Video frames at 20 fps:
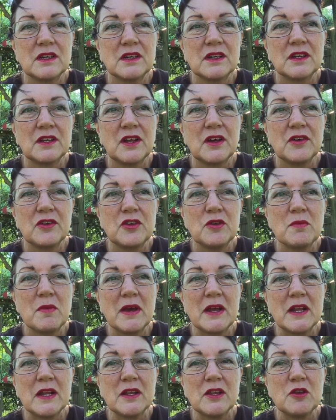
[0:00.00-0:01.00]
You know, you
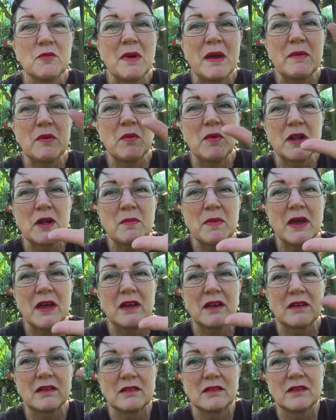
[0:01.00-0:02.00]
may be wanting to
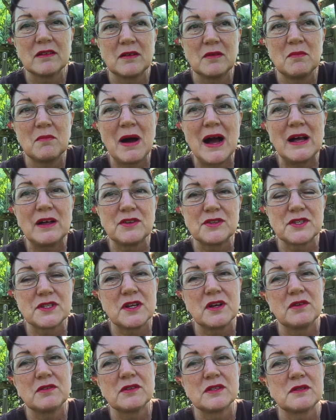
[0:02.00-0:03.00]
make
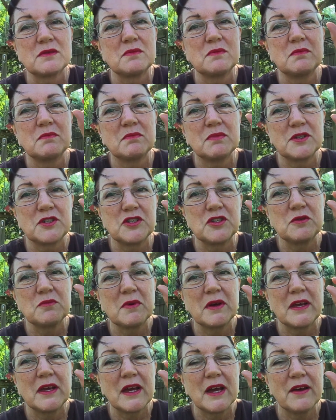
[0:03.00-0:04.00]
milestones, but you
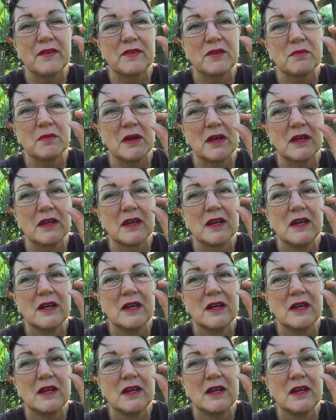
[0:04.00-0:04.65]
may have to make